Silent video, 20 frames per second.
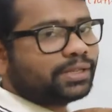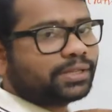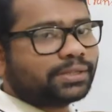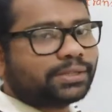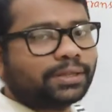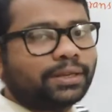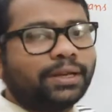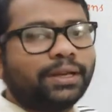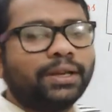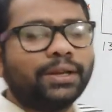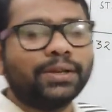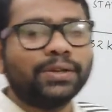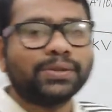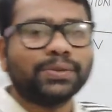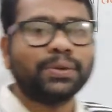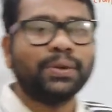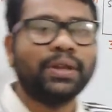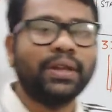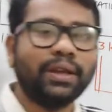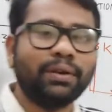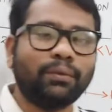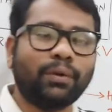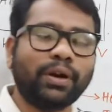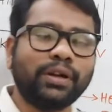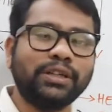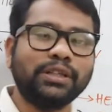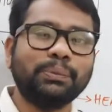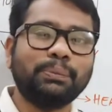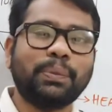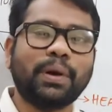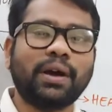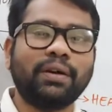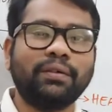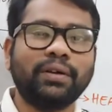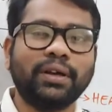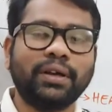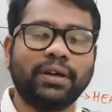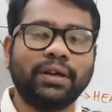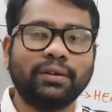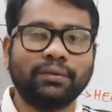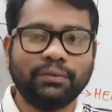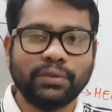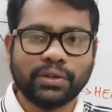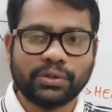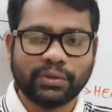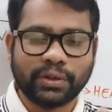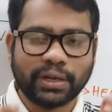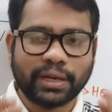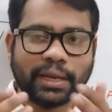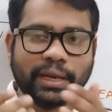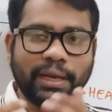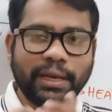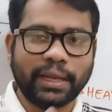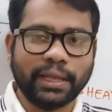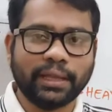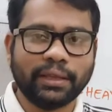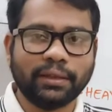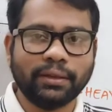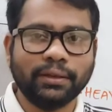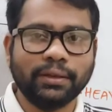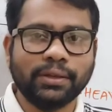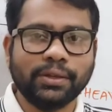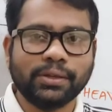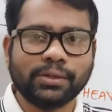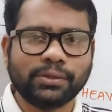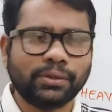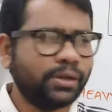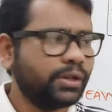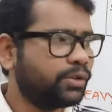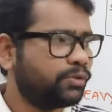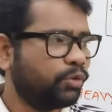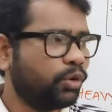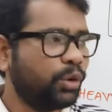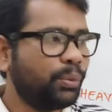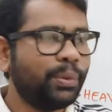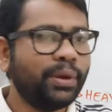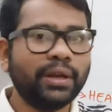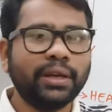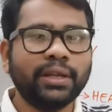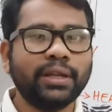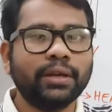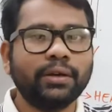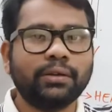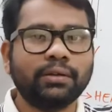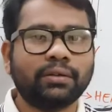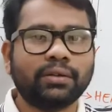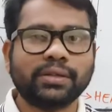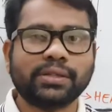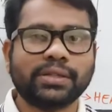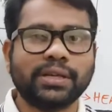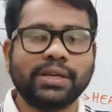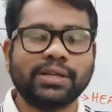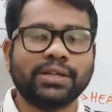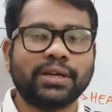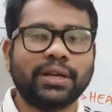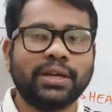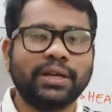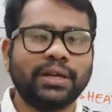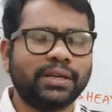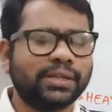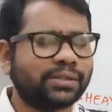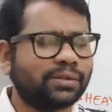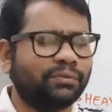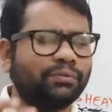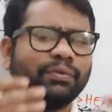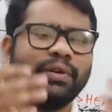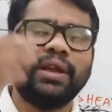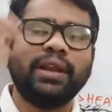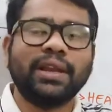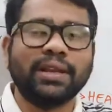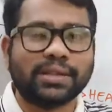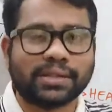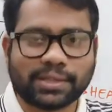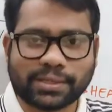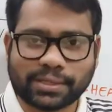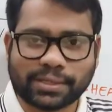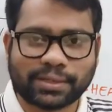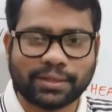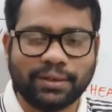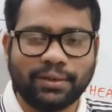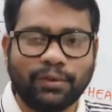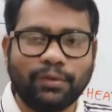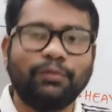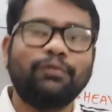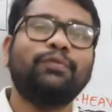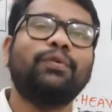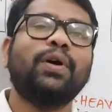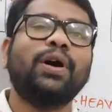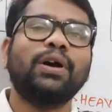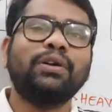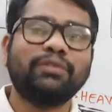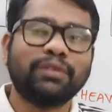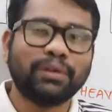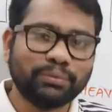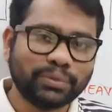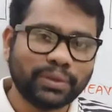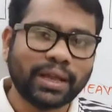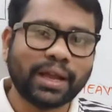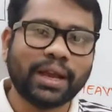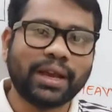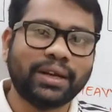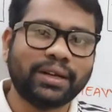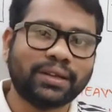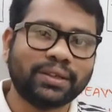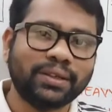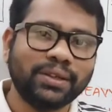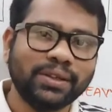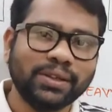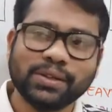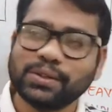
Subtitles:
things. So here, what is the power which we are getting? So it won't be near to our station, right? It is somewhere else, far from that.